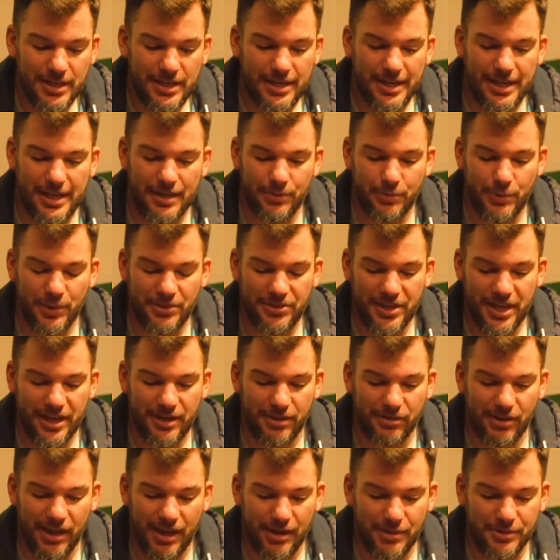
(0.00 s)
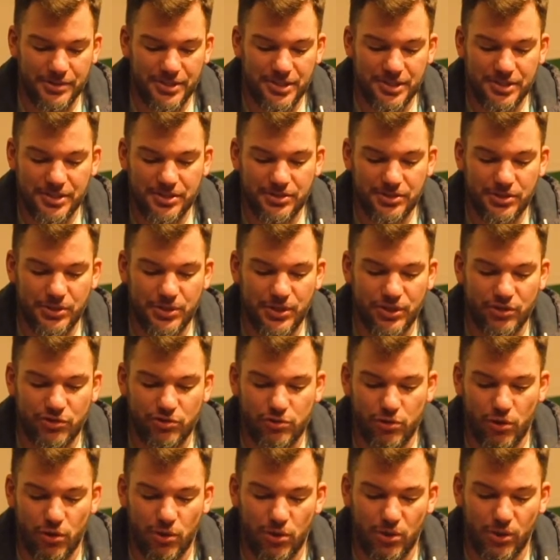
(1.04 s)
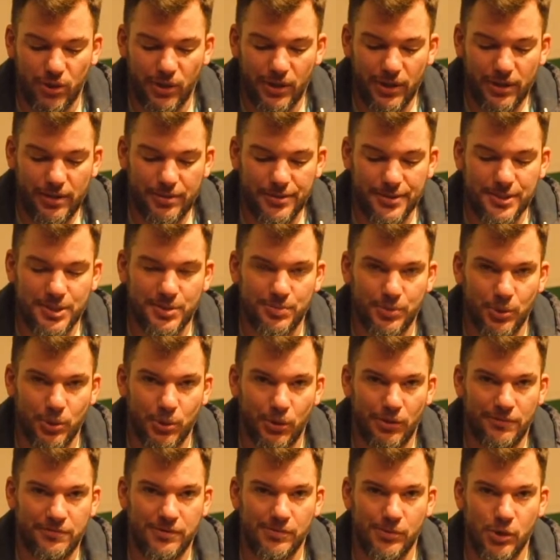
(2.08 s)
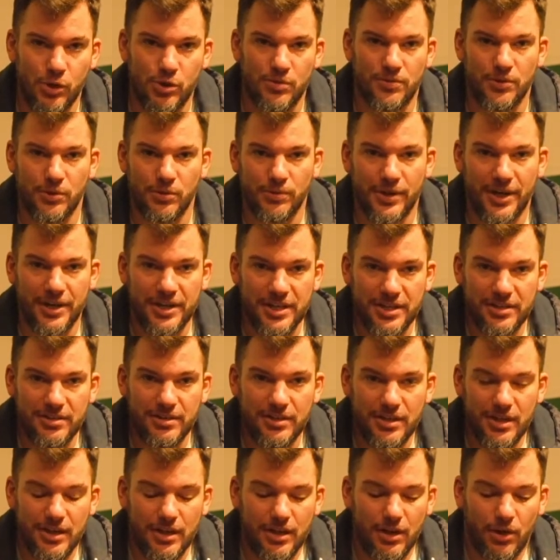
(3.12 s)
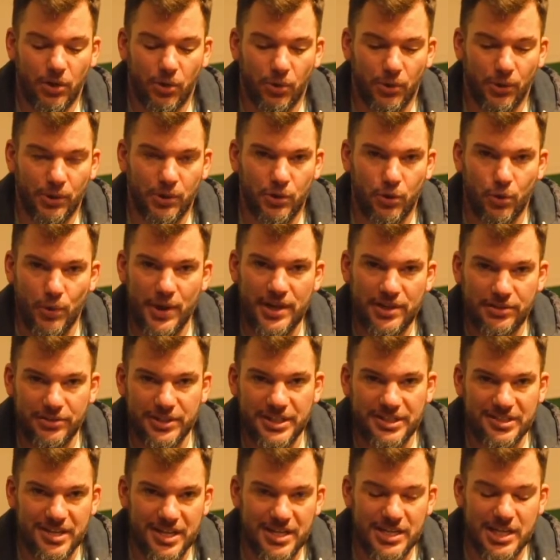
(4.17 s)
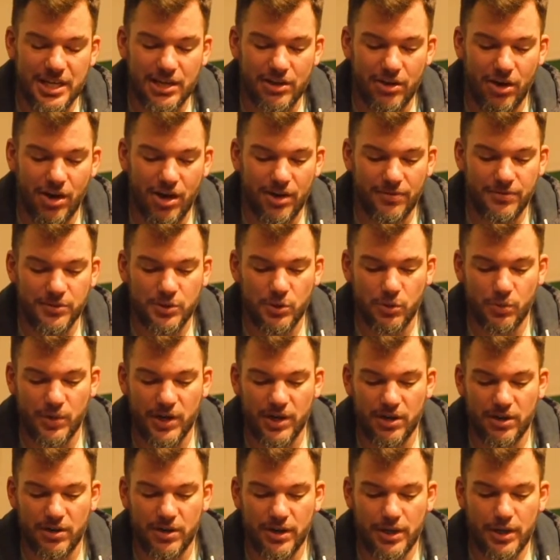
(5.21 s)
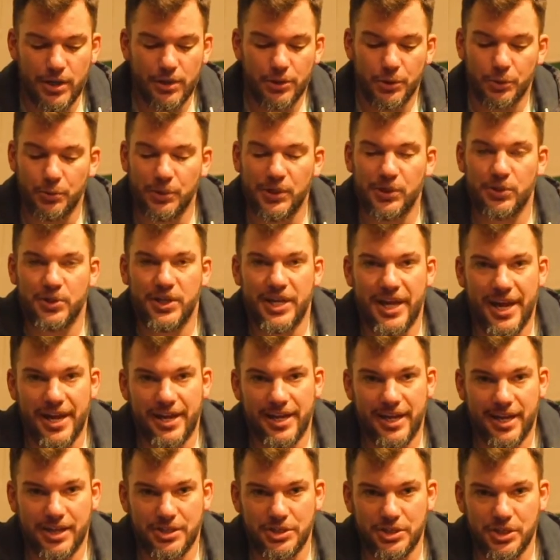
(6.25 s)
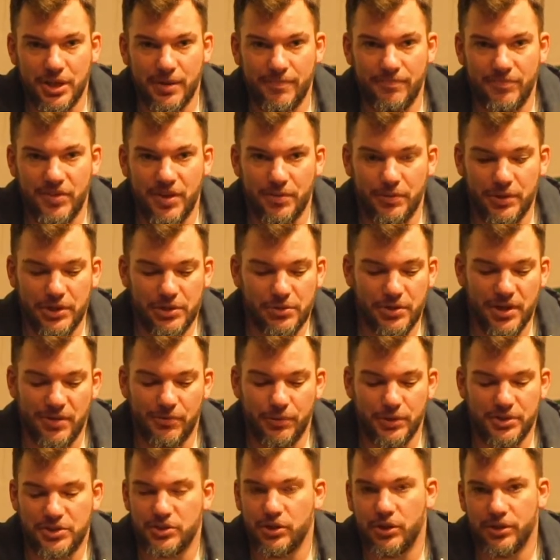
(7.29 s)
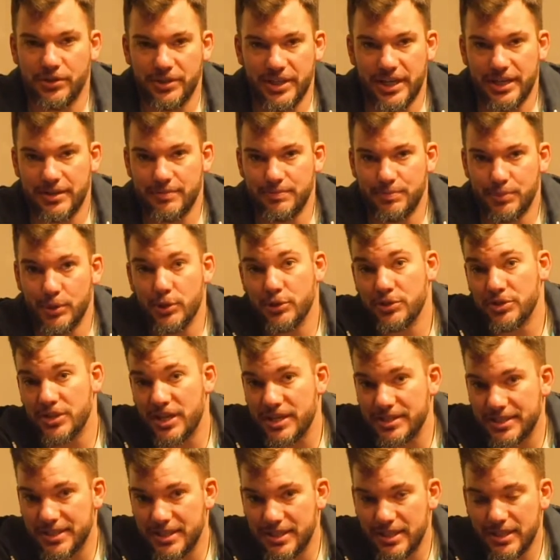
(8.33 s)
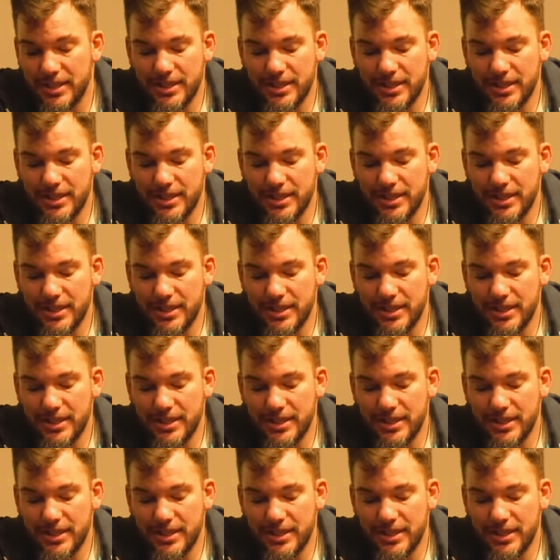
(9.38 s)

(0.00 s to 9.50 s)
And what that allows is to control the spool from overrunning or quickly taking off to where the reel can't catch up, and what you get what's called a bird's nest